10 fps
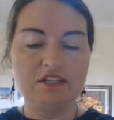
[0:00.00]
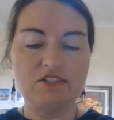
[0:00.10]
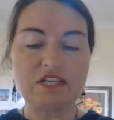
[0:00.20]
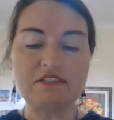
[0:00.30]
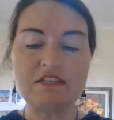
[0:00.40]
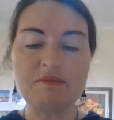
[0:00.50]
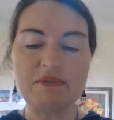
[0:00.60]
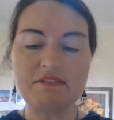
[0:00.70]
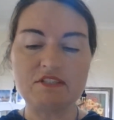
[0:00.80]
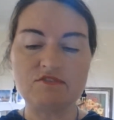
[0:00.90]
Just then a
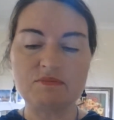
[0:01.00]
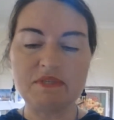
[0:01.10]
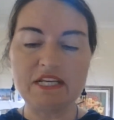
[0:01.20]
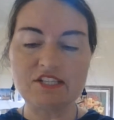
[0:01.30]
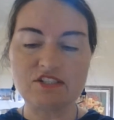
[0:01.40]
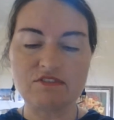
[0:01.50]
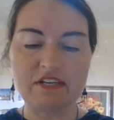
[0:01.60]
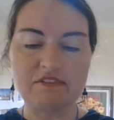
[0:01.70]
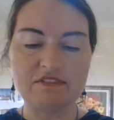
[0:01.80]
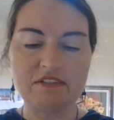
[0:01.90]
message from Elisha
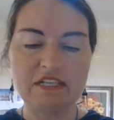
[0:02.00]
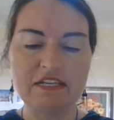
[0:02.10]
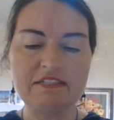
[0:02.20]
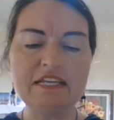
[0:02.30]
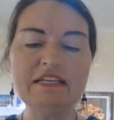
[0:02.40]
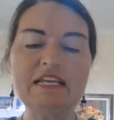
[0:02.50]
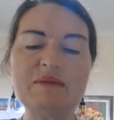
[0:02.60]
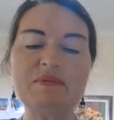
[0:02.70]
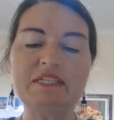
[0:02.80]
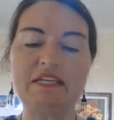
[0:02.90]
arrived. Send
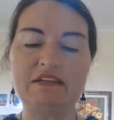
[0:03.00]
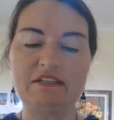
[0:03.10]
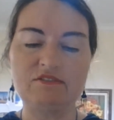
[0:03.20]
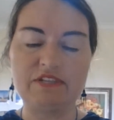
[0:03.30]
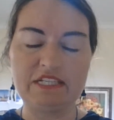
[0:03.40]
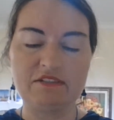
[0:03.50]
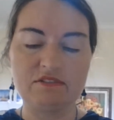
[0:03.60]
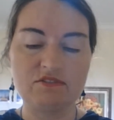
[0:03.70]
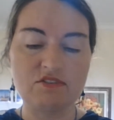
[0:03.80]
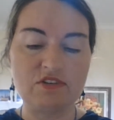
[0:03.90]
Naaman here, it read.
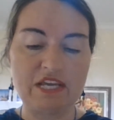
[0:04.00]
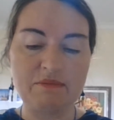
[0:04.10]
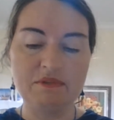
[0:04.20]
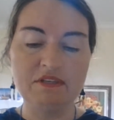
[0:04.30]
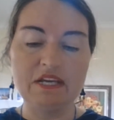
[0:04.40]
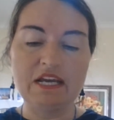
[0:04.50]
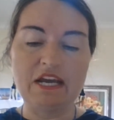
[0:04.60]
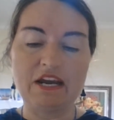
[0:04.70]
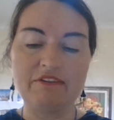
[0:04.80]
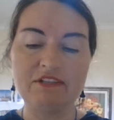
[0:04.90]
So Naaman
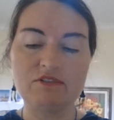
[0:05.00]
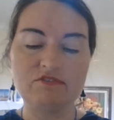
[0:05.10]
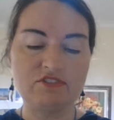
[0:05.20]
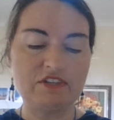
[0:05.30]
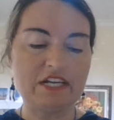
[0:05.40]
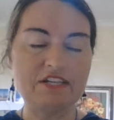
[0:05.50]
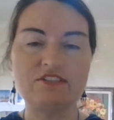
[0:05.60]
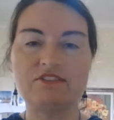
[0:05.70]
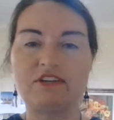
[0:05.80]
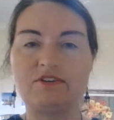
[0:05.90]
hurried off to
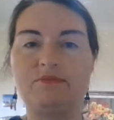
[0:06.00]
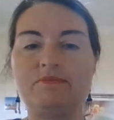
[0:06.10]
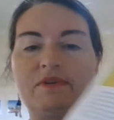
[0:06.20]
Elisha's home.